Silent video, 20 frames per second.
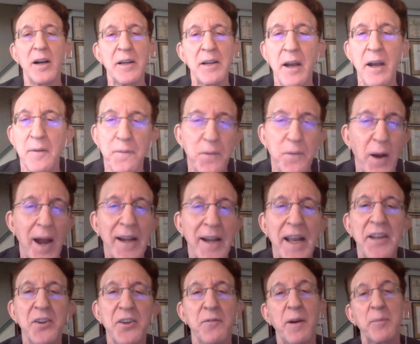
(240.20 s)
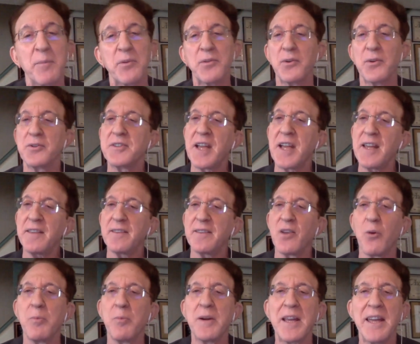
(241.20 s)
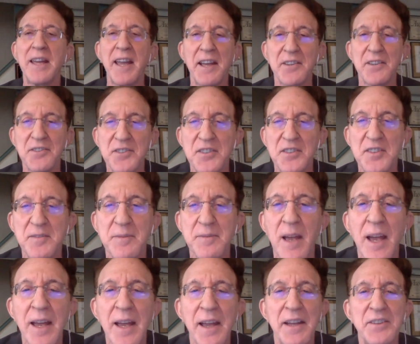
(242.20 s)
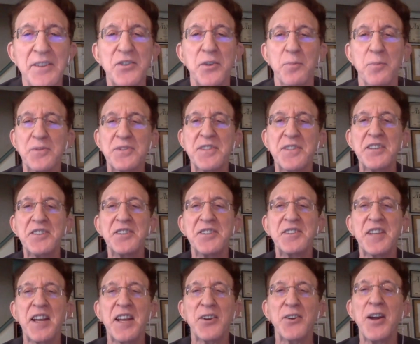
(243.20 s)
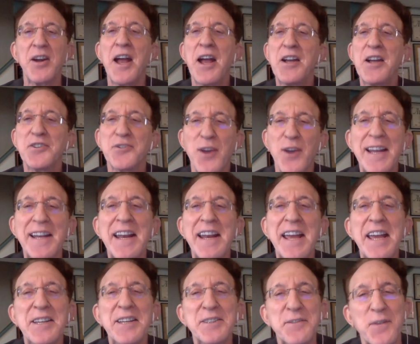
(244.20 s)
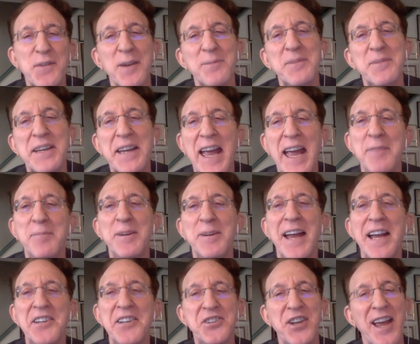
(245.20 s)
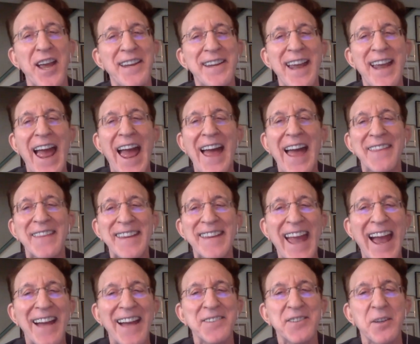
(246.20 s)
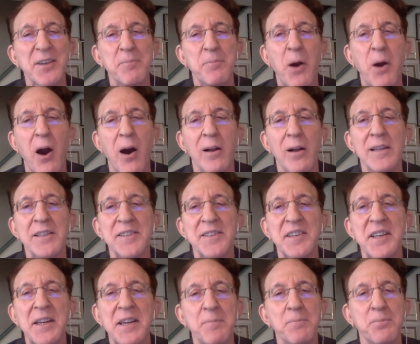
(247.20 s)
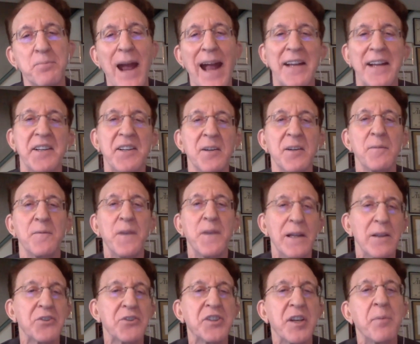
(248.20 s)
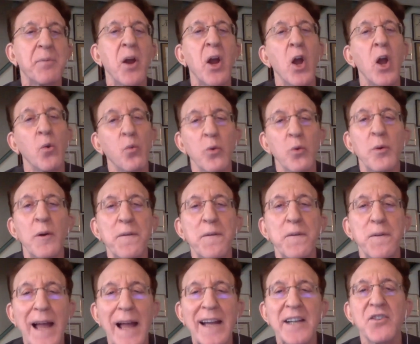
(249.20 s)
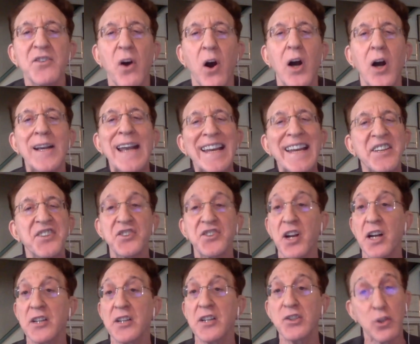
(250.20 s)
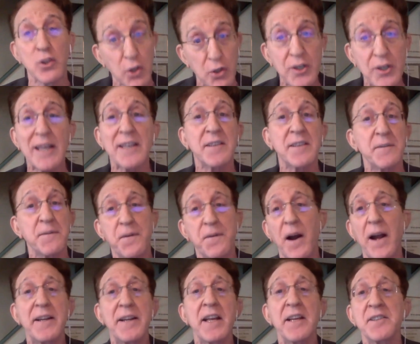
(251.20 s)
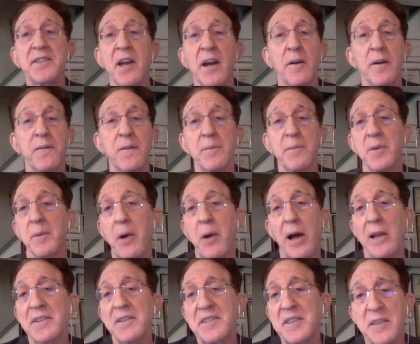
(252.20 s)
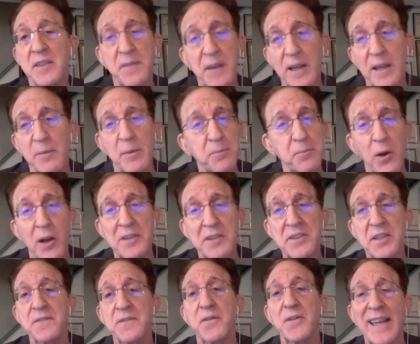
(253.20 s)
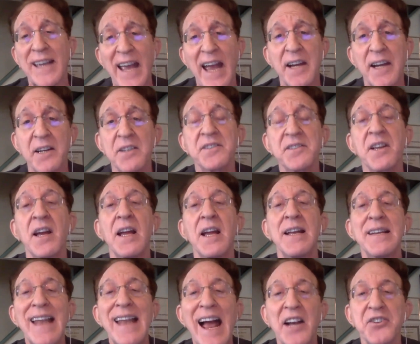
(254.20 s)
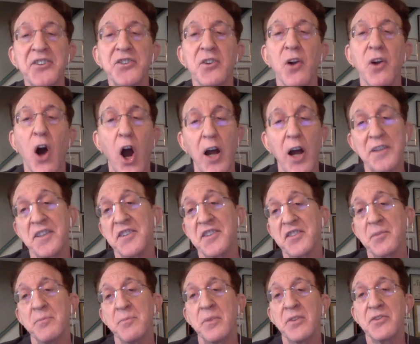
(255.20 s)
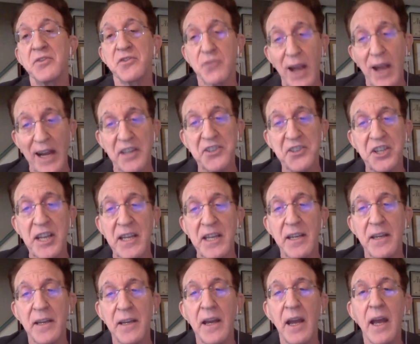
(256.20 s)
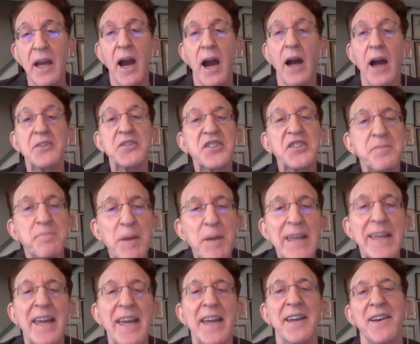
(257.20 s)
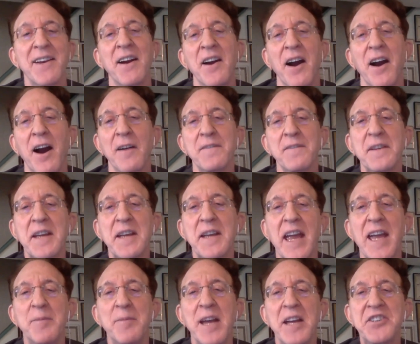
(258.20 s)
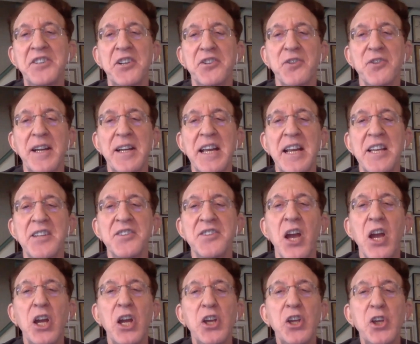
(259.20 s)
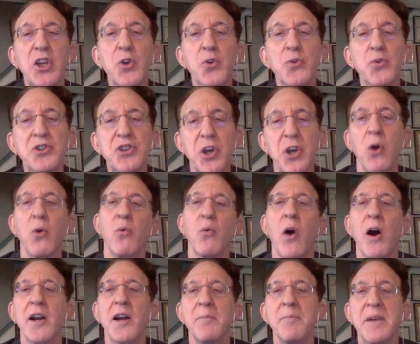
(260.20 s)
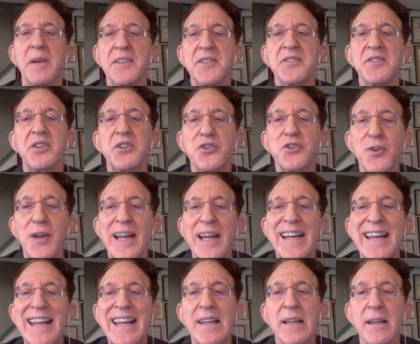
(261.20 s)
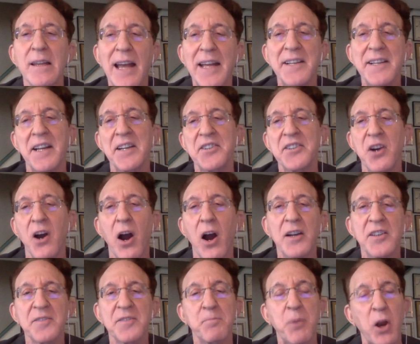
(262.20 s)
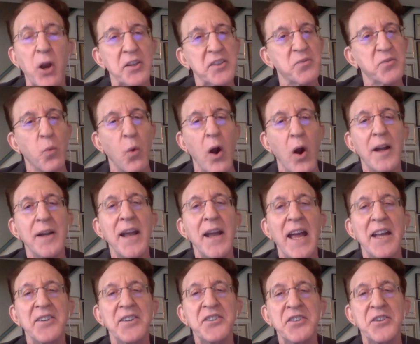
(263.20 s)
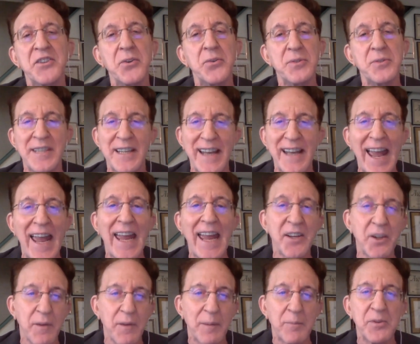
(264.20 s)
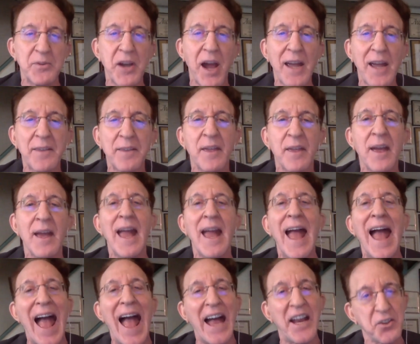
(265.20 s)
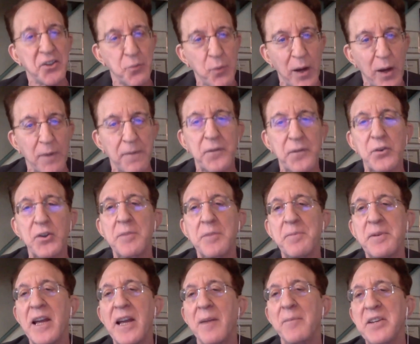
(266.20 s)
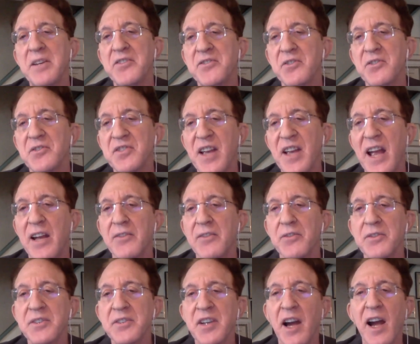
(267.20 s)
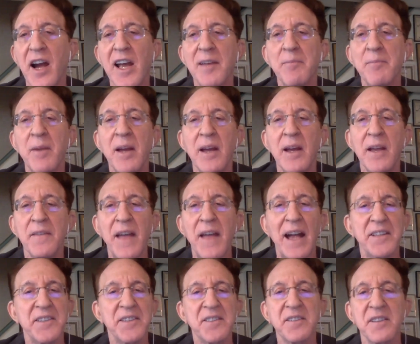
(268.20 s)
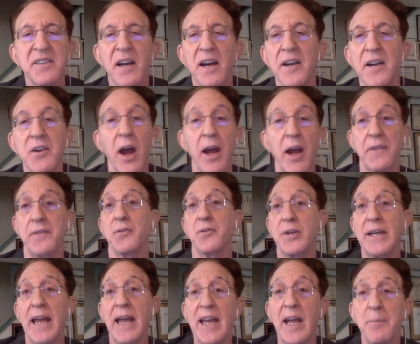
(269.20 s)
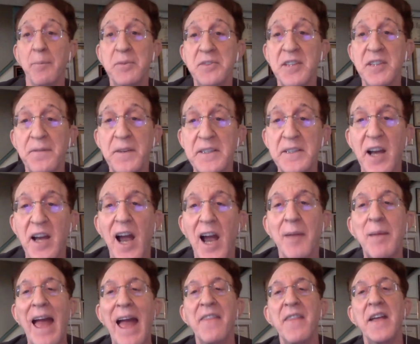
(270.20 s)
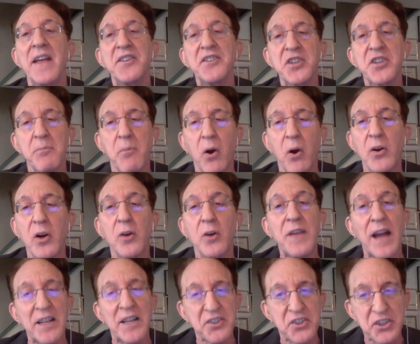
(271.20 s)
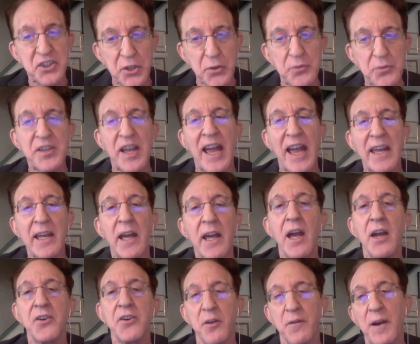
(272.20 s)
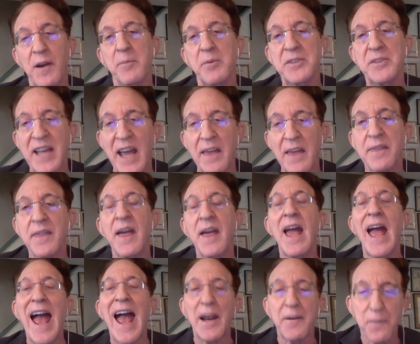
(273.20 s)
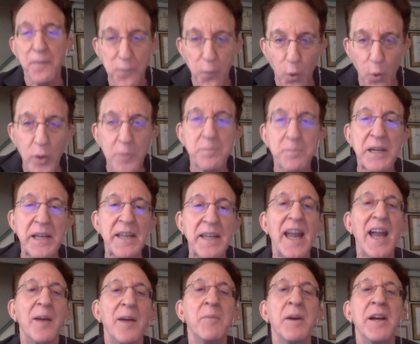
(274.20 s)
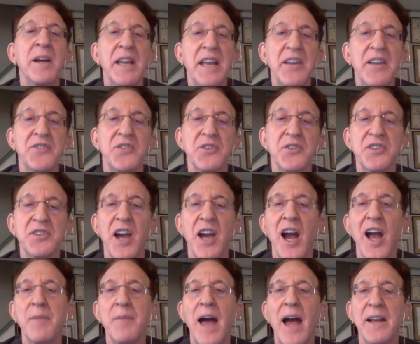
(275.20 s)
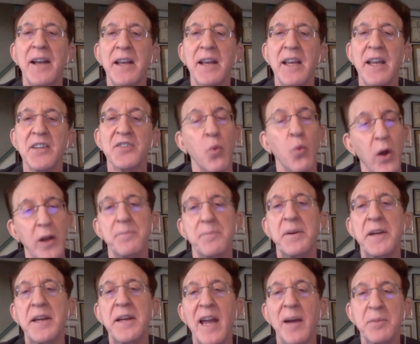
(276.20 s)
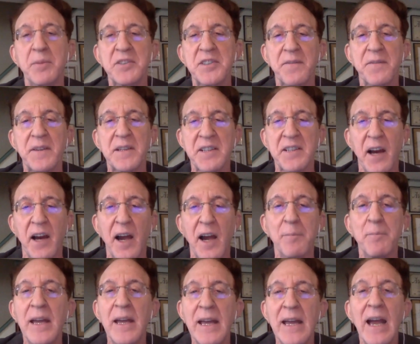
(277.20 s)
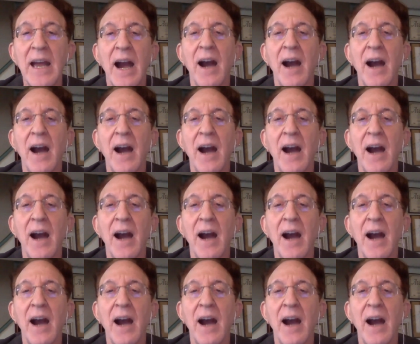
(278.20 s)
on Friday, November 13th, nobody is superstitious here, trainees from the KBHN and the CASDA Policy Practicum Fellowship will reflect on and discuss learnings and findings from the policy development process for Canada's National Autism Strategy. Speaking of the KBHN trainees, you don't want to miss the Trainee Lightning Talks, Parts 1 and 2, today, November 9th, at 12:30 p.m. Eastern Standard Time. That's 9:30 a.m. Pacific Time. And then tomorrow, that's Tuesday, November 10th, at 4 p.m. Eastern Time. That is 1 p.m. Pacific Time.